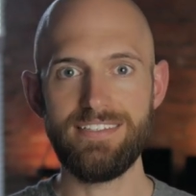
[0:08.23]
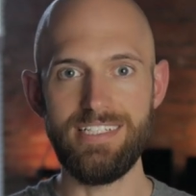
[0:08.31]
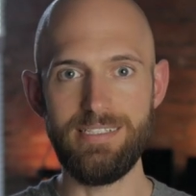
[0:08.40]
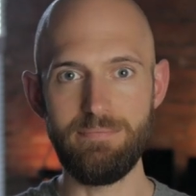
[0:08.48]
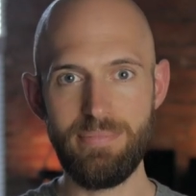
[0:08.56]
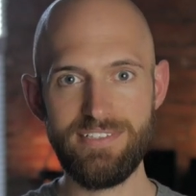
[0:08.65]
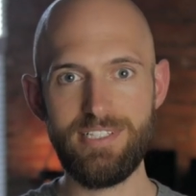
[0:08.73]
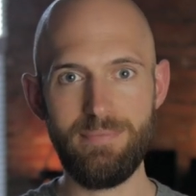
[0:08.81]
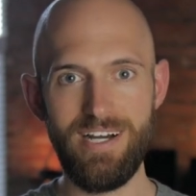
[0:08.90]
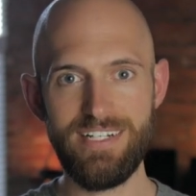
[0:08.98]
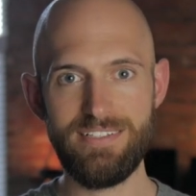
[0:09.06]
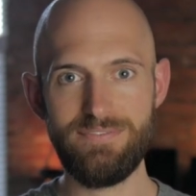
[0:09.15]
then
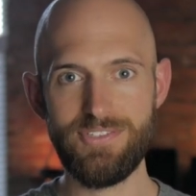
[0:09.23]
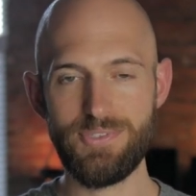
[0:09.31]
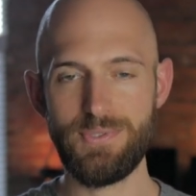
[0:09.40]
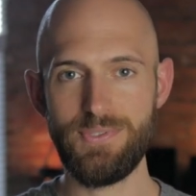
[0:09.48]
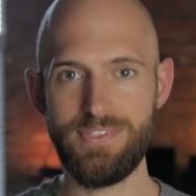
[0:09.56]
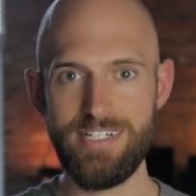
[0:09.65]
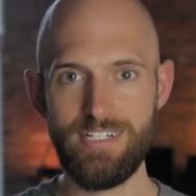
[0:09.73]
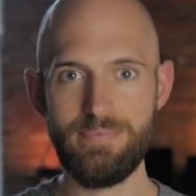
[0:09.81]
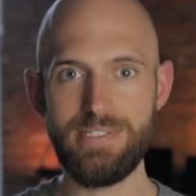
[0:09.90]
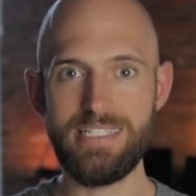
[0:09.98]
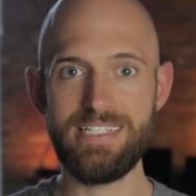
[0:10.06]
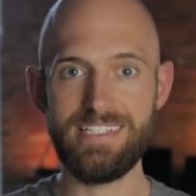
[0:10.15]
Busybody Physical
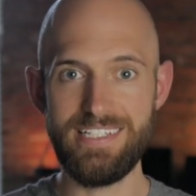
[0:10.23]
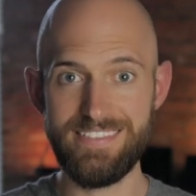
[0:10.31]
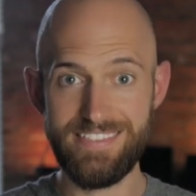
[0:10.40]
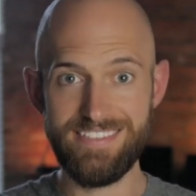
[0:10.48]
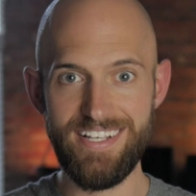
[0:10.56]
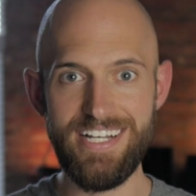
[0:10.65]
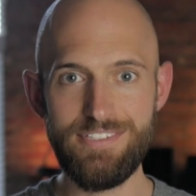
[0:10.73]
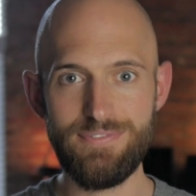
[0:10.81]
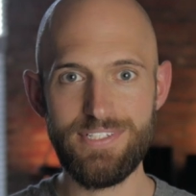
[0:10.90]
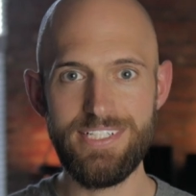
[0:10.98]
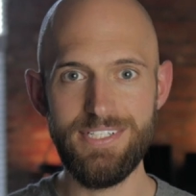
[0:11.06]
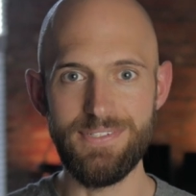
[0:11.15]
Therapy is designed
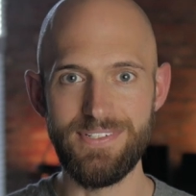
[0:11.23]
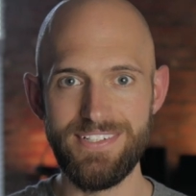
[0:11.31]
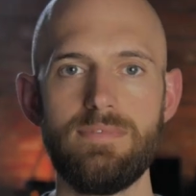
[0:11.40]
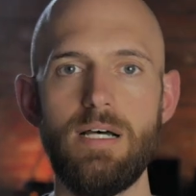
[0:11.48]
for you.